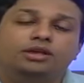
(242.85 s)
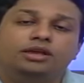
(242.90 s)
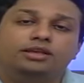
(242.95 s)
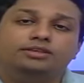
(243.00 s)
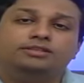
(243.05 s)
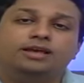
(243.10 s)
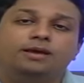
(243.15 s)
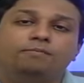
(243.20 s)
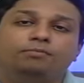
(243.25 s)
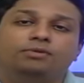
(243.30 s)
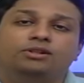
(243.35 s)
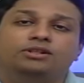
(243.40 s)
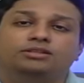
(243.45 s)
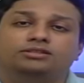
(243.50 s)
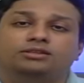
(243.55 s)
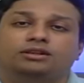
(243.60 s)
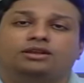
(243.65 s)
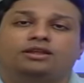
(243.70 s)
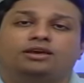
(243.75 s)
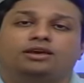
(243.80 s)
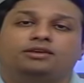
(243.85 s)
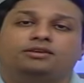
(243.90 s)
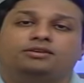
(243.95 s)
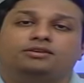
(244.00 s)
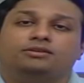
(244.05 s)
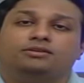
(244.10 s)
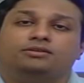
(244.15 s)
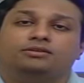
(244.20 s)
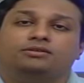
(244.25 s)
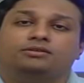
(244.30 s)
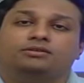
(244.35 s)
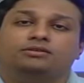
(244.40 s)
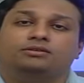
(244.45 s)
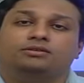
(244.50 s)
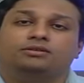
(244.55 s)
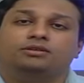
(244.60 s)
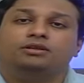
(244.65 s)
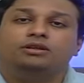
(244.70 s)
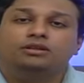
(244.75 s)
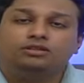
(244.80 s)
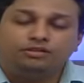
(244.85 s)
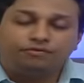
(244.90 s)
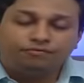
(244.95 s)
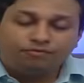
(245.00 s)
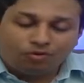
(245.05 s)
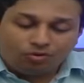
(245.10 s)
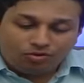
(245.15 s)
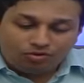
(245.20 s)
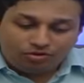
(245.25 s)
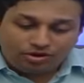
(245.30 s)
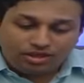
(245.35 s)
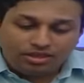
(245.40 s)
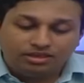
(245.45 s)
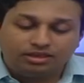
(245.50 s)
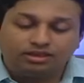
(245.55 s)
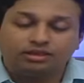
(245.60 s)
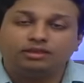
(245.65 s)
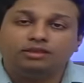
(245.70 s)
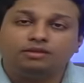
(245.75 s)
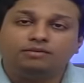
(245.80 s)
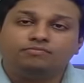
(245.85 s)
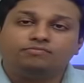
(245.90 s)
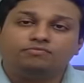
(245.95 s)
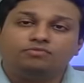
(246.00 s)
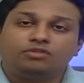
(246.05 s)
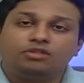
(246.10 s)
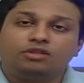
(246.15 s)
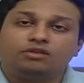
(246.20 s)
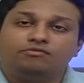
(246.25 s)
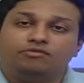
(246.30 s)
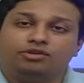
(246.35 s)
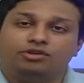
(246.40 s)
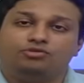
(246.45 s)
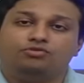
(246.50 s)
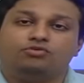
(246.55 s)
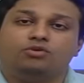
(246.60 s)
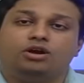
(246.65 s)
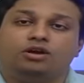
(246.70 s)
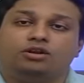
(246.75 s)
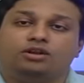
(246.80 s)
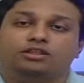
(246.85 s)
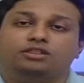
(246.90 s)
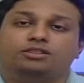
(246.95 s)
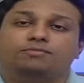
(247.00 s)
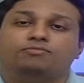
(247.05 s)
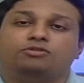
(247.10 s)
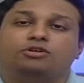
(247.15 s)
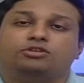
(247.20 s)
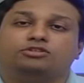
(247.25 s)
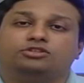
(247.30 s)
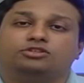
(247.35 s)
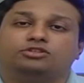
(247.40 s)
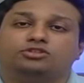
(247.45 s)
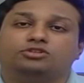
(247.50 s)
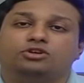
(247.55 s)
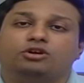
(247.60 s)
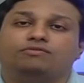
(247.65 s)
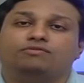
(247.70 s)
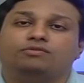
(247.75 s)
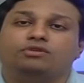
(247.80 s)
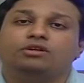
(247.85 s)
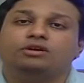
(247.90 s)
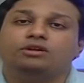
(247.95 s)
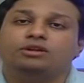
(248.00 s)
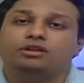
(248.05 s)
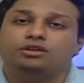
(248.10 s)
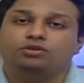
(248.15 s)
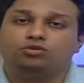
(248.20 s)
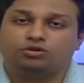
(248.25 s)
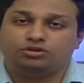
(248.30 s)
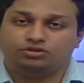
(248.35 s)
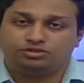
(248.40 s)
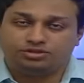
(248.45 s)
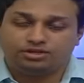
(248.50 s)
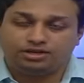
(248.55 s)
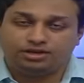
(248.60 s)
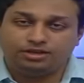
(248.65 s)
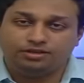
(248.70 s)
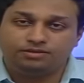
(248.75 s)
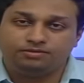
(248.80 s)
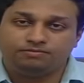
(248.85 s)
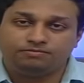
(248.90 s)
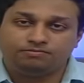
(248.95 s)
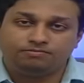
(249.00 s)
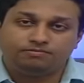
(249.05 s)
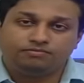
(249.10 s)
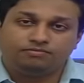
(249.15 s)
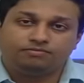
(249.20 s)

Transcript: Examples like the phone ringing when you are in the process of learning or studying,